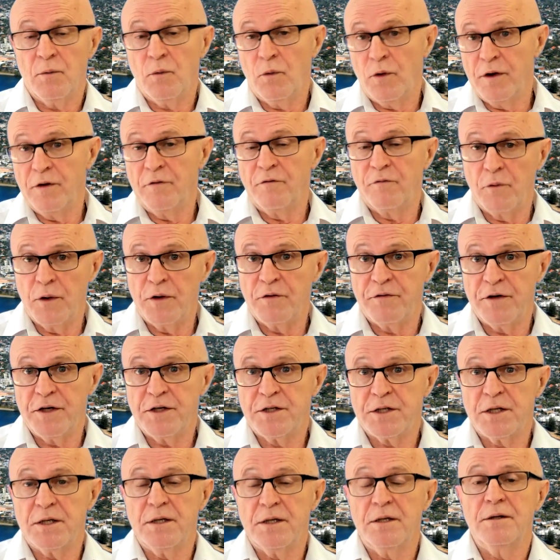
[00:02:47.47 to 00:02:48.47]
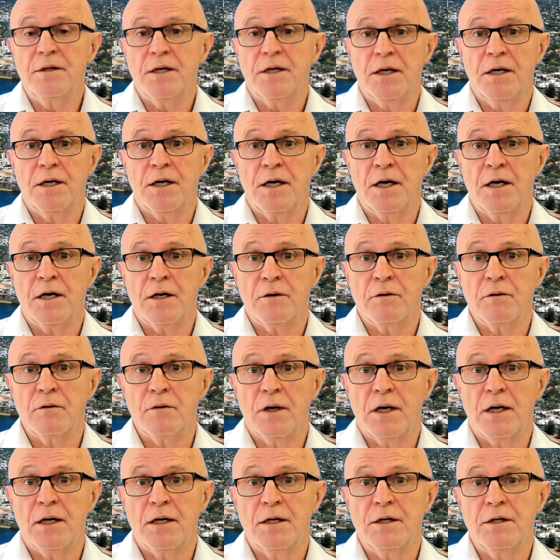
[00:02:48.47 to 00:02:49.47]
we feature in
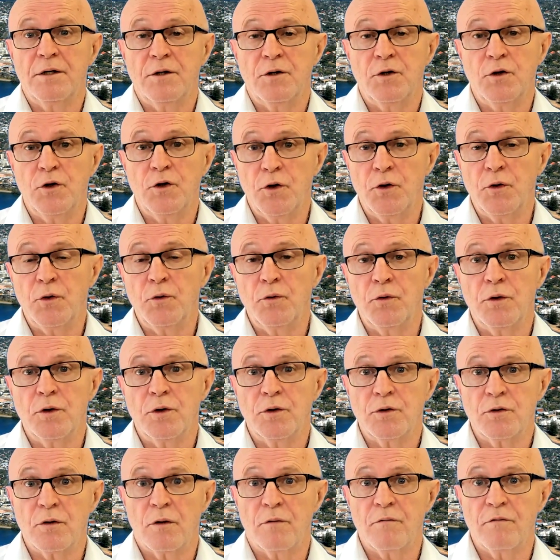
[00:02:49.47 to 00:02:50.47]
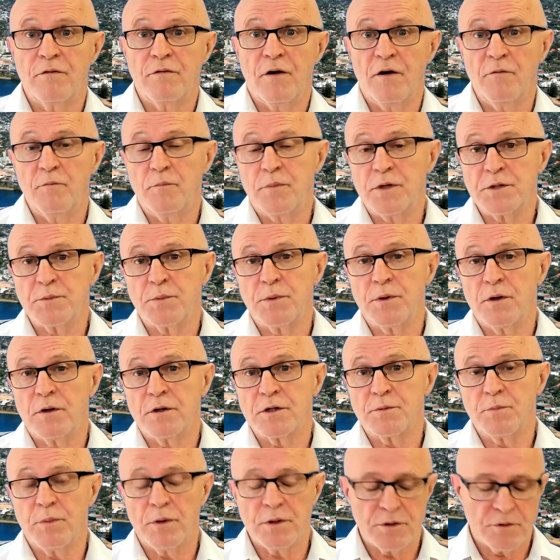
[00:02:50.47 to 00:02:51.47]
our new Top 5 Brisbane
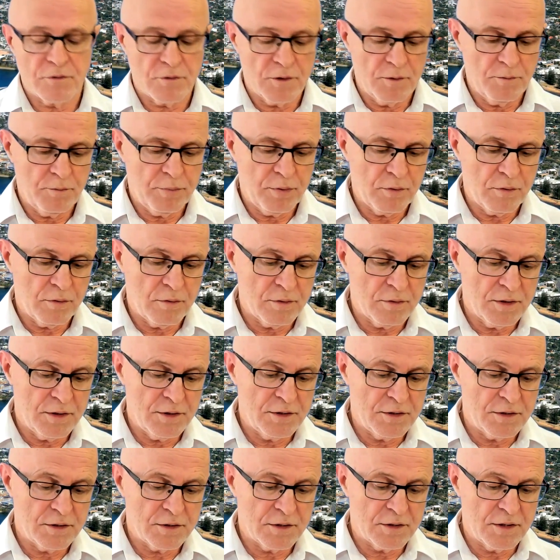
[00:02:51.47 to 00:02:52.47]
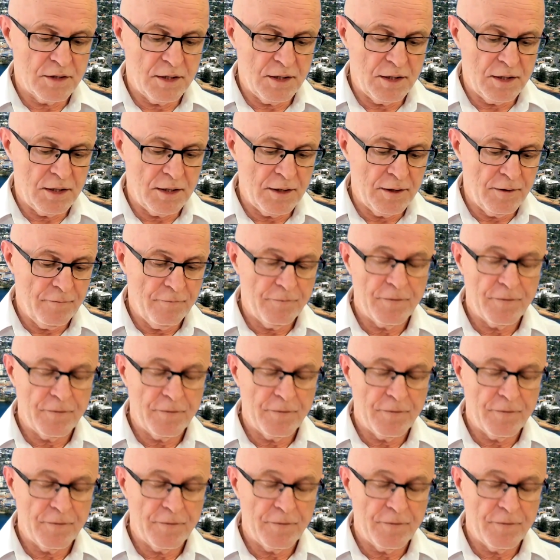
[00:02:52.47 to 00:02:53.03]
Hotspots report is the